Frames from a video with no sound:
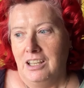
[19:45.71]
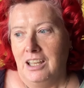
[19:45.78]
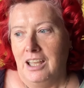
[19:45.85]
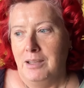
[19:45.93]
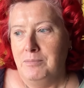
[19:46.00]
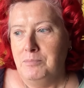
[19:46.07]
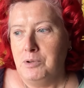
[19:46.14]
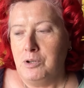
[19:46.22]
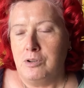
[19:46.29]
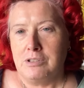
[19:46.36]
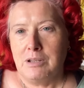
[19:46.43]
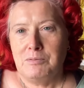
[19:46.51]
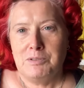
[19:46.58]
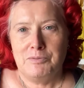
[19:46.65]
Because
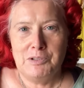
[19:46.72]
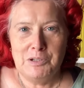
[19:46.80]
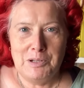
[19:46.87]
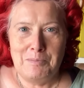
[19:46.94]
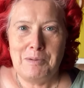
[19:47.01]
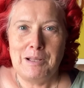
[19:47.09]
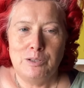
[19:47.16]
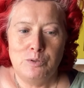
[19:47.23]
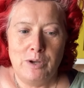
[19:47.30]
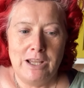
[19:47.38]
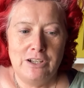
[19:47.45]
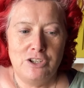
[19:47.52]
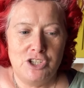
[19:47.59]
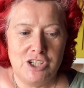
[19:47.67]
I was feeling a bit low
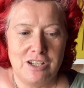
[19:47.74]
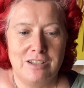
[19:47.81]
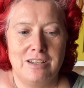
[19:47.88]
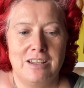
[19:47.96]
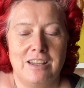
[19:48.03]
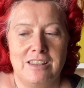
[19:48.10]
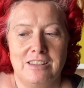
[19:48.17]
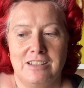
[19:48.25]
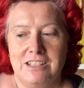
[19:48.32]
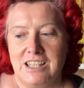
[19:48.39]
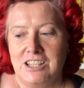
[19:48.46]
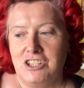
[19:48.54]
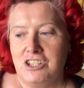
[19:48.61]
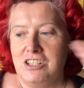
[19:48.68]
energy, the
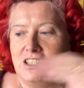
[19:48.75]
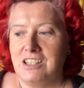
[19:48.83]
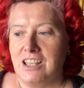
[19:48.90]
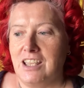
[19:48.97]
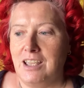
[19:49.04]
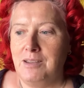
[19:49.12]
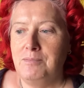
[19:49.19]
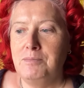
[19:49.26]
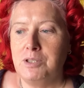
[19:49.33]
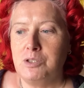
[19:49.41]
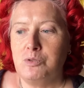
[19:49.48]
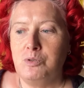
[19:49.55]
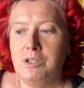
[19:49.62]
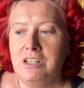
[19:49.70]
sessions in
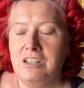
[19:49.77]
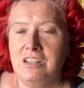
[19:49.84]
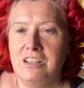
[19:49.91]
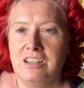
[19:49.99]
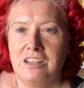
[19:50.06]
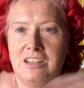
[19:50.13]
between